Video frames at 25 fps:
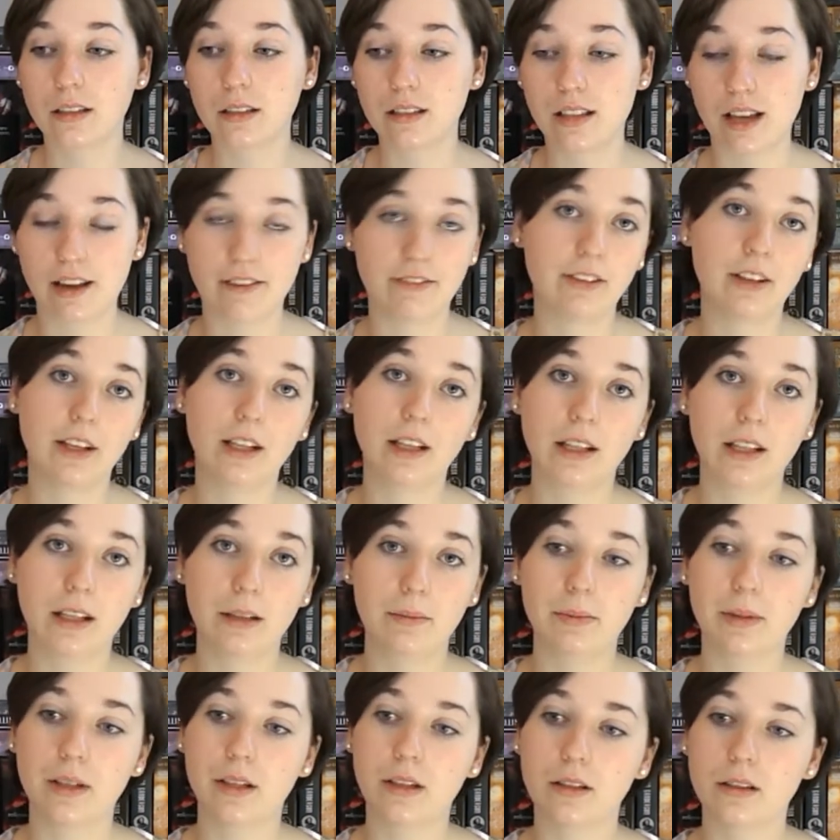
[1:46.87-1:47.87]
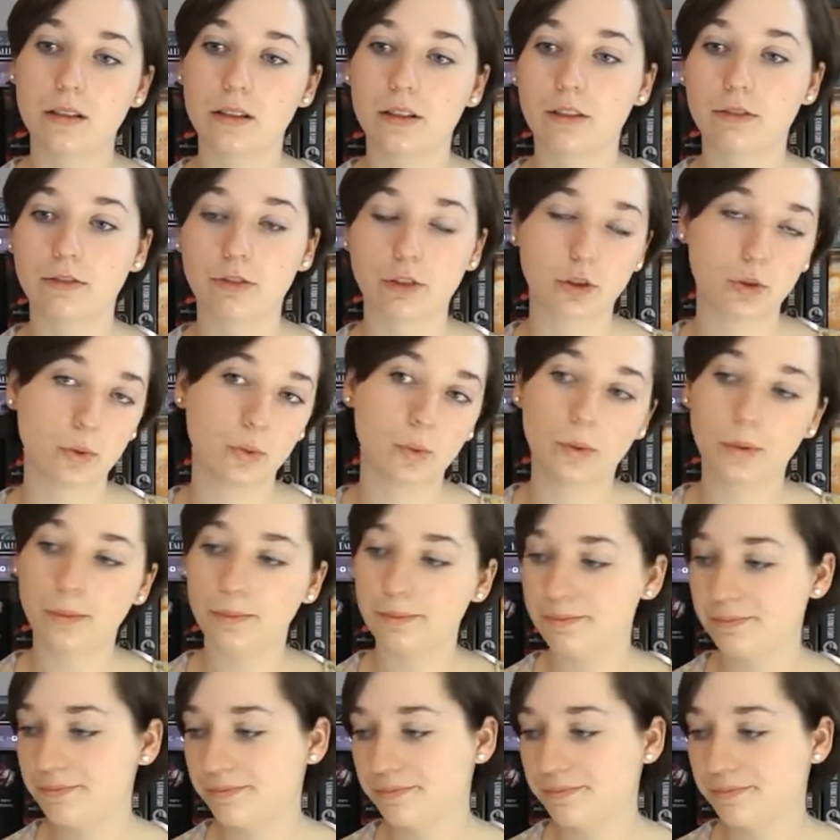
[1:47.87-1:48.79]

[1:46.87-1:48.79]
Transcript: definitely because they're for school.